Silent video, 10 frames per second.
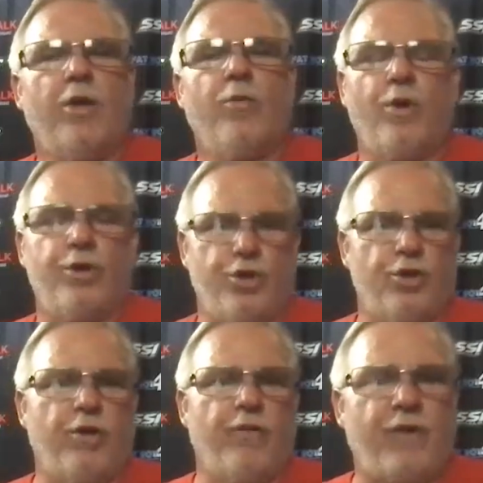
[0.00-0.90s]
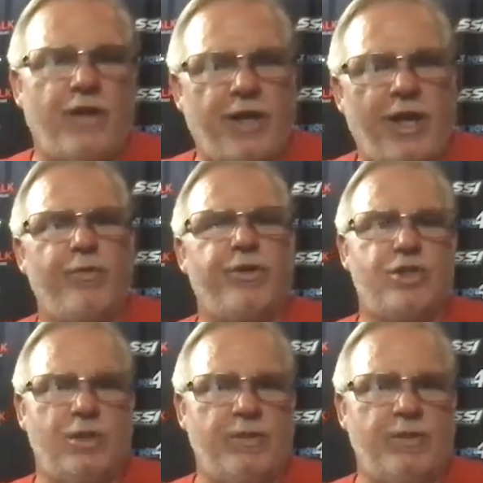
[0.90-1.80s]
Well, you're affiliated with
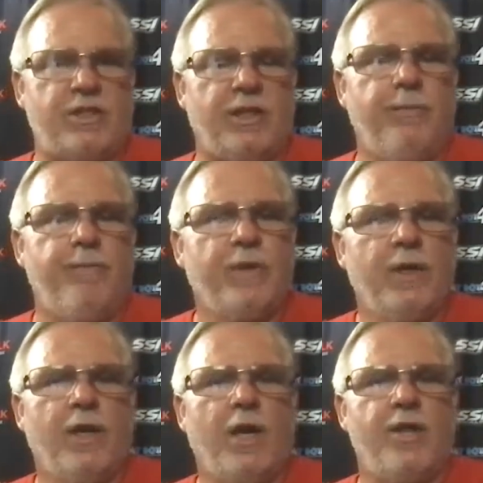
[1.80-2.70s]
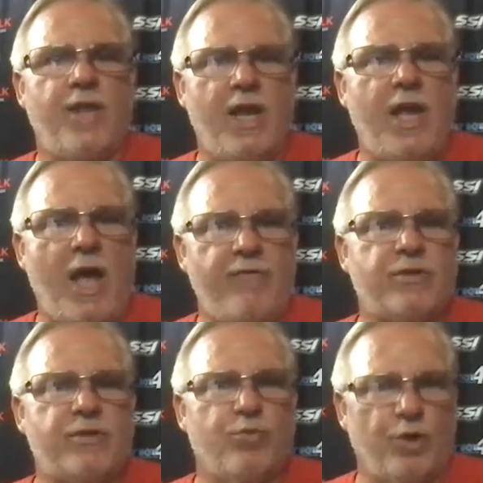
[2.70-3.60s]
the GBC, and they have
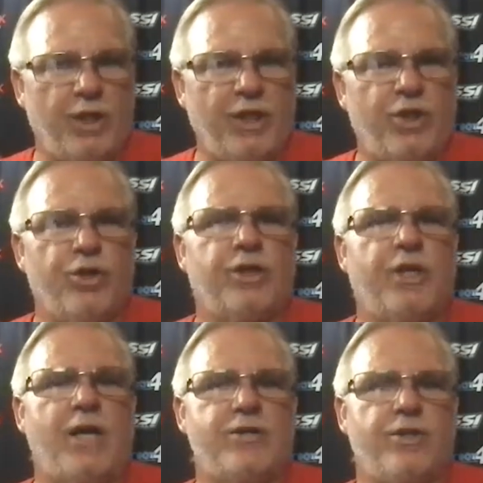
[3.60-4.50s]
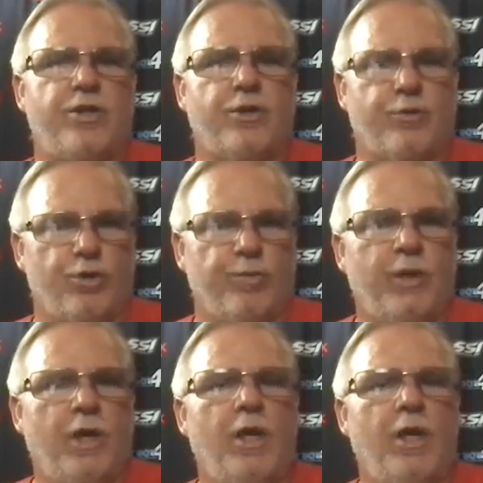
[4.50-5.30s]
some really good guys on their group.